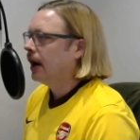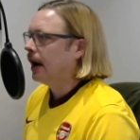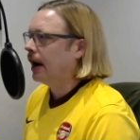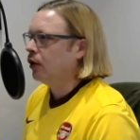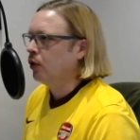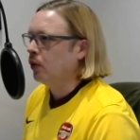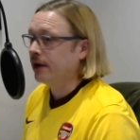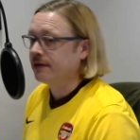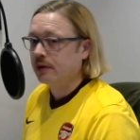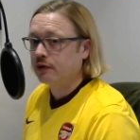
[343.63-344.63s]
uh, who
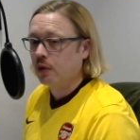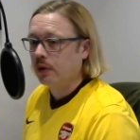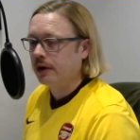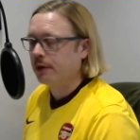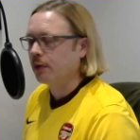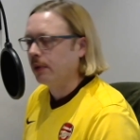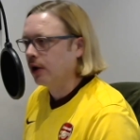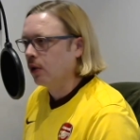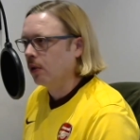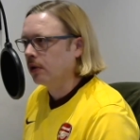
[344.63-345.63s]
has now scored three
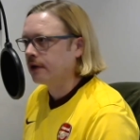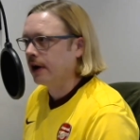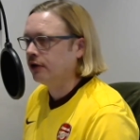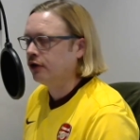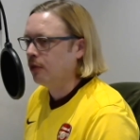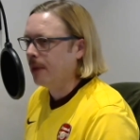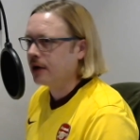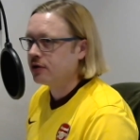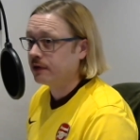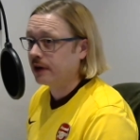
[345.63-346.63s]
goals in two
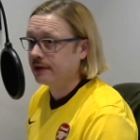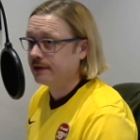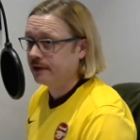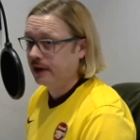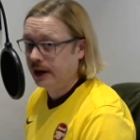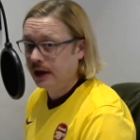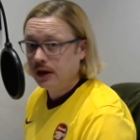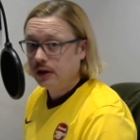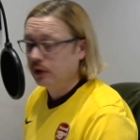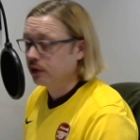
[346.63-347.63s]
matches against City,
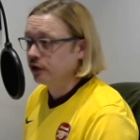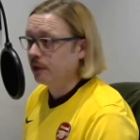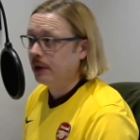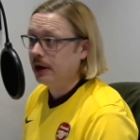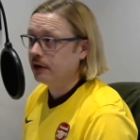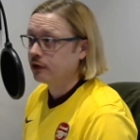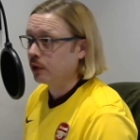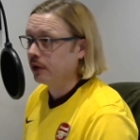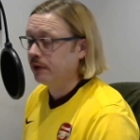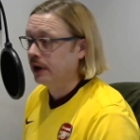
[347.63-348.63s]
looks to be
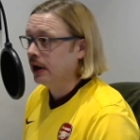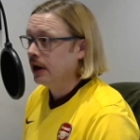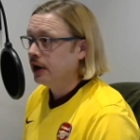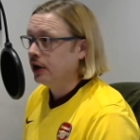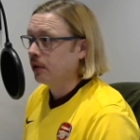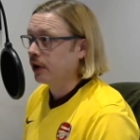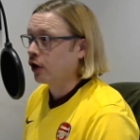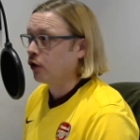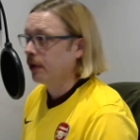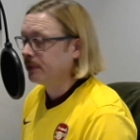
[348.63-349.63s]
sort of the, you know, the
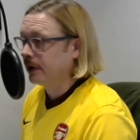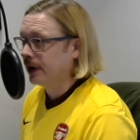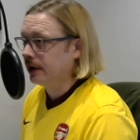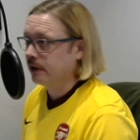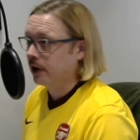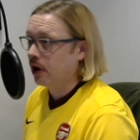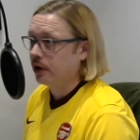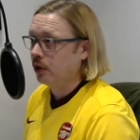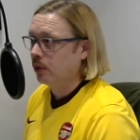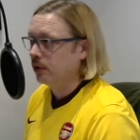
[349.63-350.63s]
kryptonite to
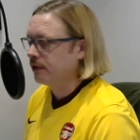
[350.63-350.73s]
Guardiola's